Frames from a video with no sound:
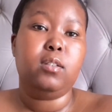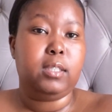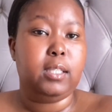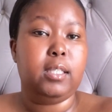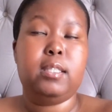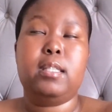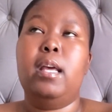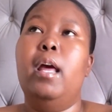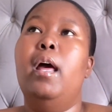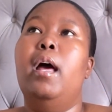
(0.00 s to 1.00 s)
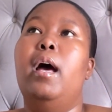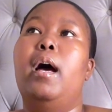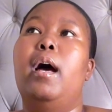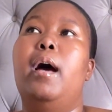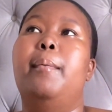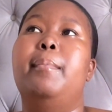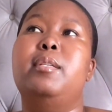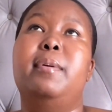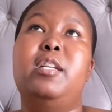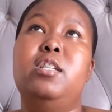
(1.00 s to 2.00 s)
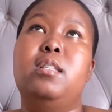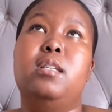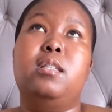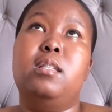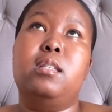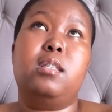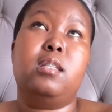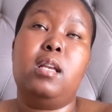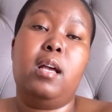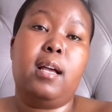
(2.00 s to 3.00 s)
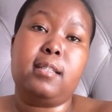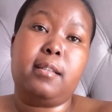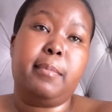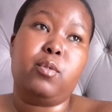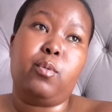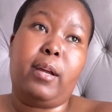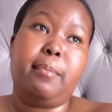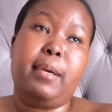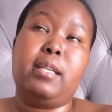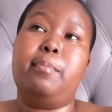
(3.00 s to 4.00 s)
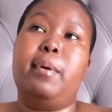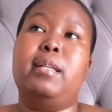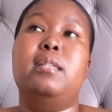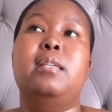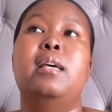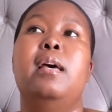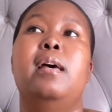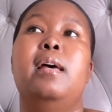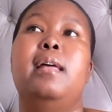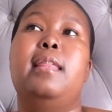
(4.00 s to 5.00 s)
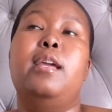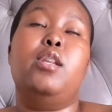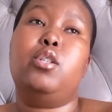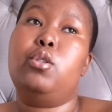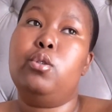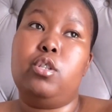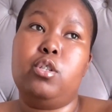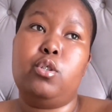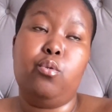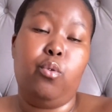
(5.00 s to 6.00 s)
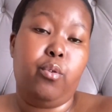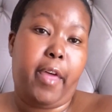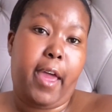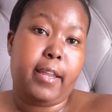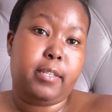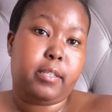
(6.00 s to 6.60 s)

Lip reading: Get as much as this customer is right based, but they need to just know that